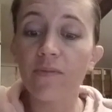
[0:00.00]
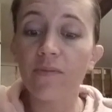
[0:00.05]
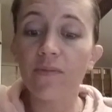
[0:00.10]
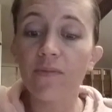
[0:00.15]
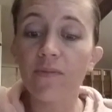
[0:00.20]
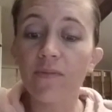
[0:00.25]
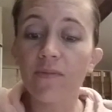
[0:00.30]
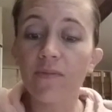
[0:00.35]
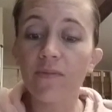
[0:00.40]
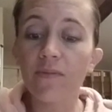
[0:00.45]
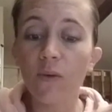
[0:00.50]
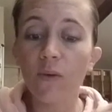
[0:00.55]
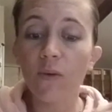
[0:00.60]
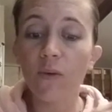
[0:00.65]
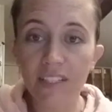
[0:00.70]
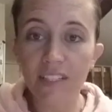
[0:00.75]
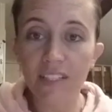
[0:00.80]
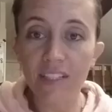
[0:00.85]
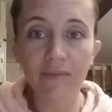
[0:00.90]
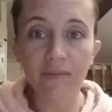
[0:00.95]

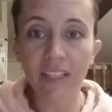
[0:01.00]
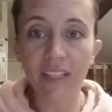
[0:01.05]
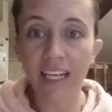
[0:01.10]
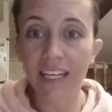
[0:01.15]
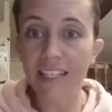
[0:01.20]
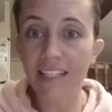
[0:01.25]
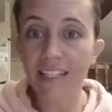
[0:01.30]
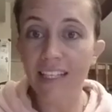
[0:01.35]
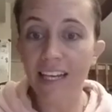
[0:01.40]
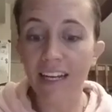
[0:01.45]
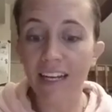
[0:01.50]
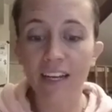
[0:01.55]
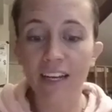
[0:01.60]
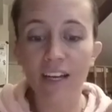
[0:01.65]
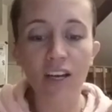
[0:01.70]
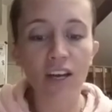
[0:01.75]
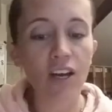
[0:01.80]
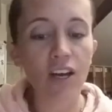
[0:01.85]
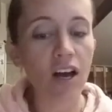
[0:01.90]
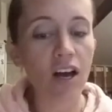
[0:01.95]
um, system,
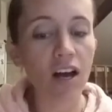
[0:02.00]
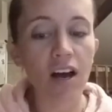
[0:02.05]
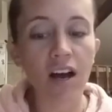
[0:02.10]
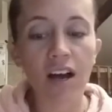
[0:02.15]
like I said,